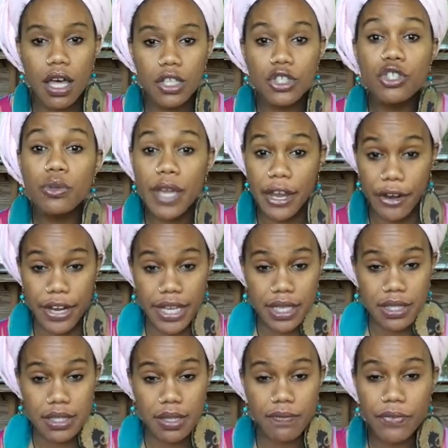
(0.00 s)
two
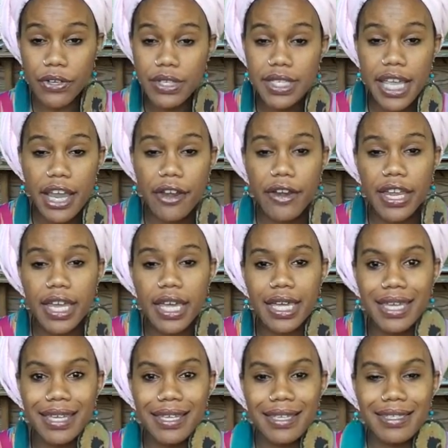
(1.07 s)
areas. The first area
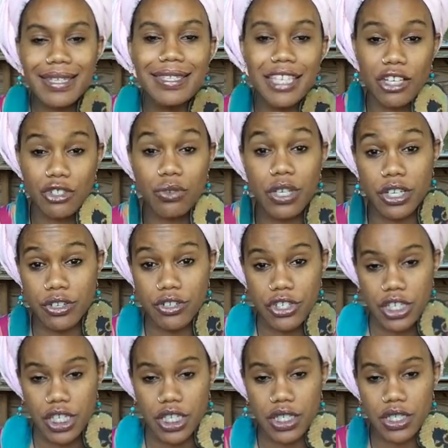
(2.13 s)
is the sexual
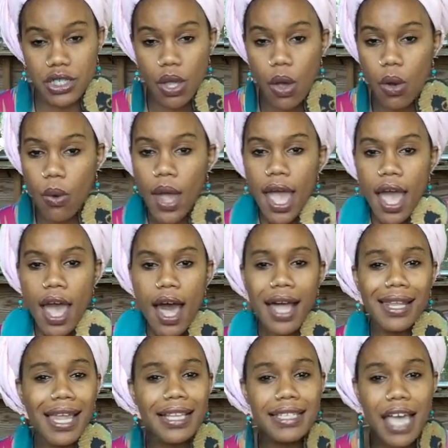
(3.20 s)
energies. So
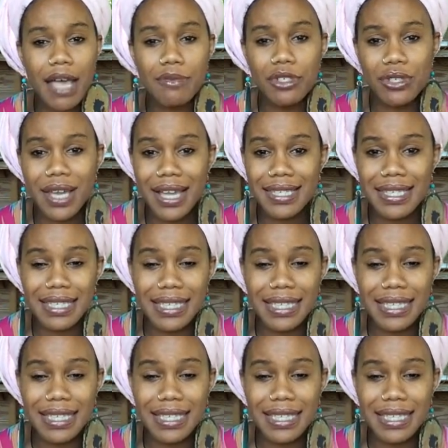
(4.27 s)
a lot of times you guys